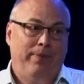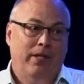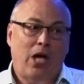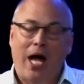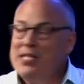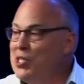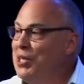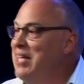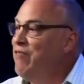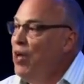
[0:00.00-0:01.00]
God
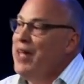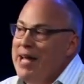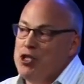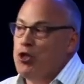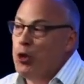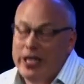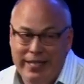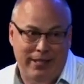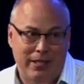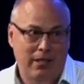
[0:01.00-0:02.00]
doesn't live on that
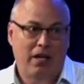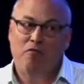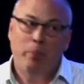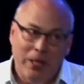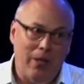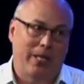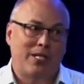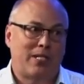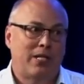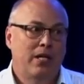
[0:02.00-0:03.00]
street of
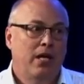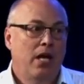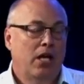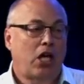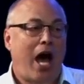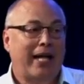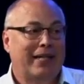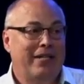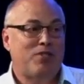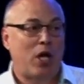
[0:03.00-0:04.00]
bitterness. God
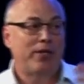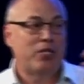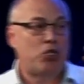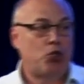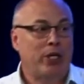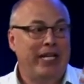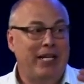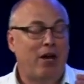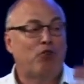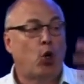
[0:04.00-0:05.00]
lives on the
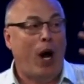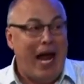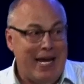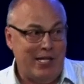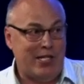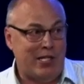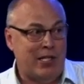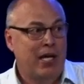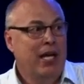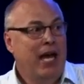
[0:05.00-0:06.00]
street of
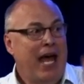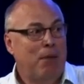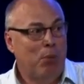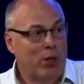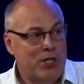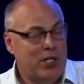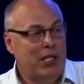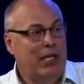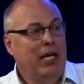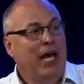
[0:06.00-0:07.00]
grace and
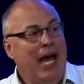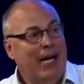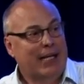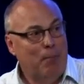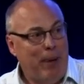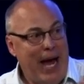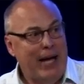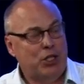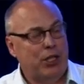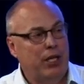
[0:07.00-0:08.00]
mercy and
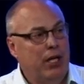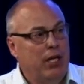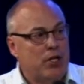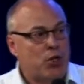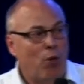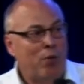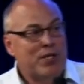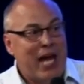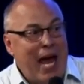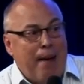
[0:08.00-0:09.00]
compassion. So what
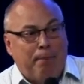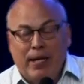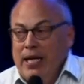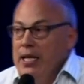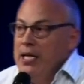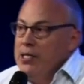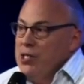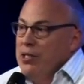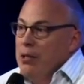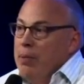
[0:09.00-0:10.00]
was happening is
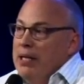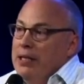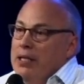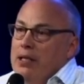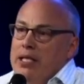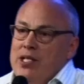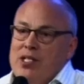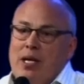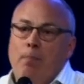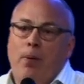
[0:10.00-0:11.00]
little by little he's
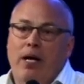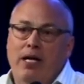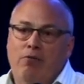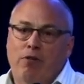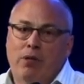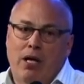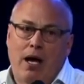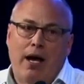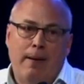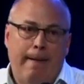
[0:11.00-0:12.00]
separating from
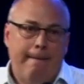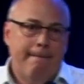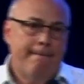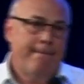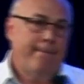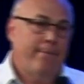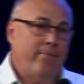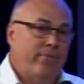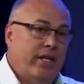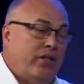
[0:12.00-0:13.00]
God.
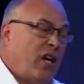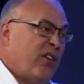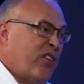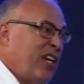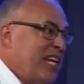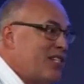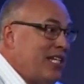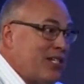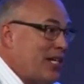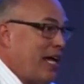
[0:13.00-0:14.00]
The other thing is
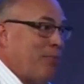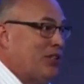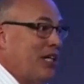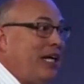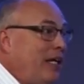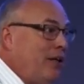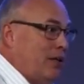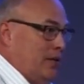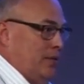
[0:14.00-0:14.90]
he isn't able to heal.